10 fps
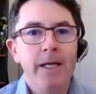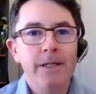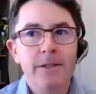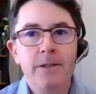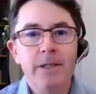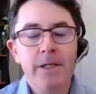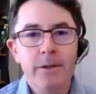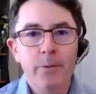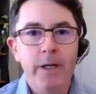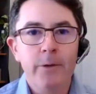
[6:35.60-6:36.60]
ahead into
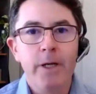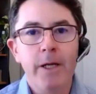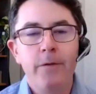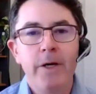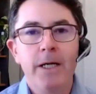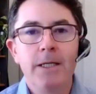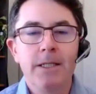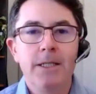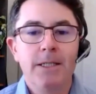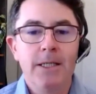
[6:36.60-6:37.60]
2023, I
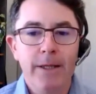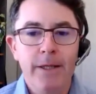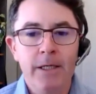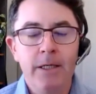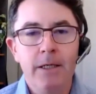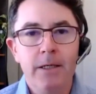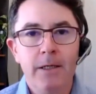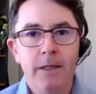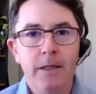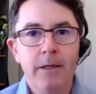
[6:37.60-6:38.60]
think
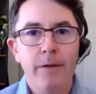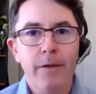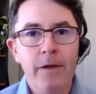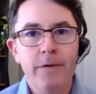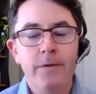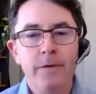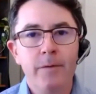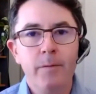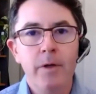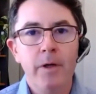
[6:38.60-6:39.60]
things
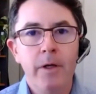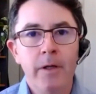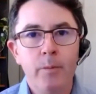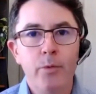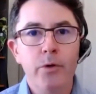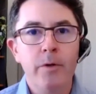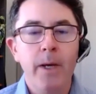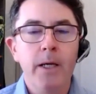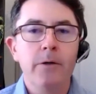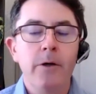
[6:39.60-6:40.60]
in the broader
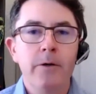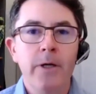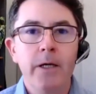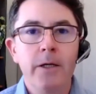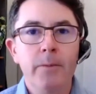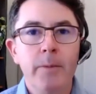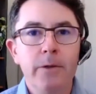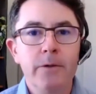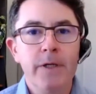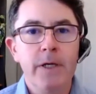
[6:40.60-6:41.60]

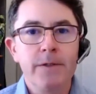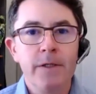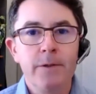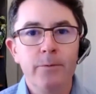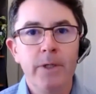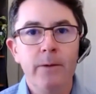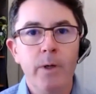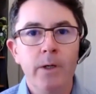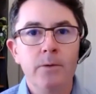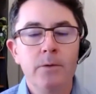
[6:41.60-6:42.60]
macroeconomic context, things are really
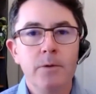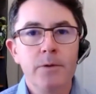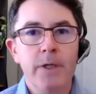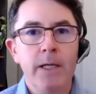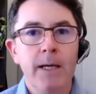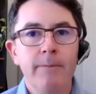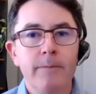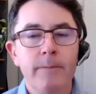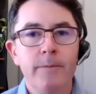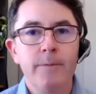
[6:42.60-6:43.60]
well set up
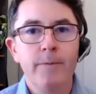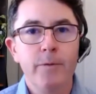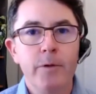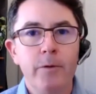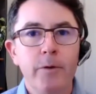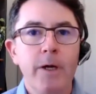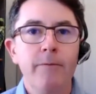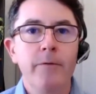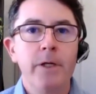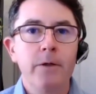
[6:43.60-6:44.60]
for a
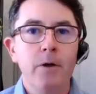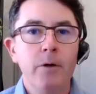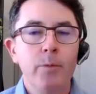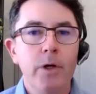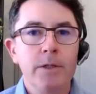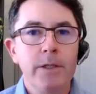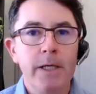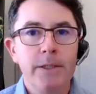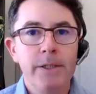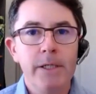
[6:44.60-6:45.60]
recovery in the gold price
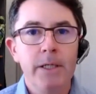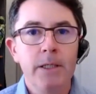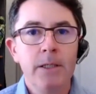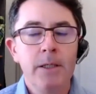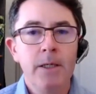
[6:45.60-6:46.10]
next year.